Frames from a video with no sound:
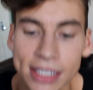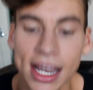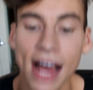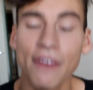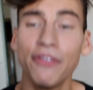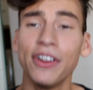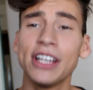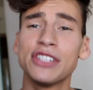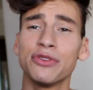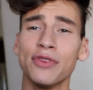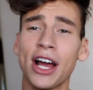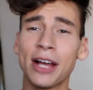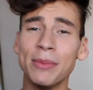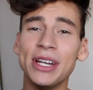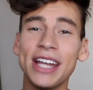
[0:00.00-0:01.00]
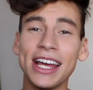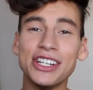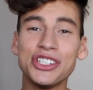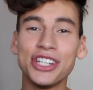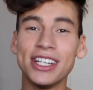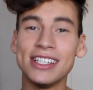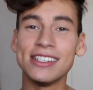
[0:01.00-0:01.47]
Netflix
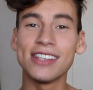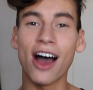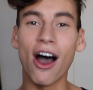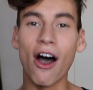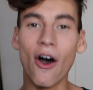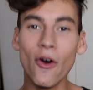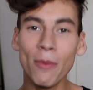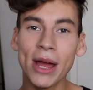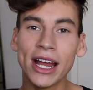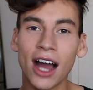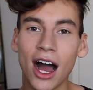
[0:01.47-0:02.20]
recommendations. Oh my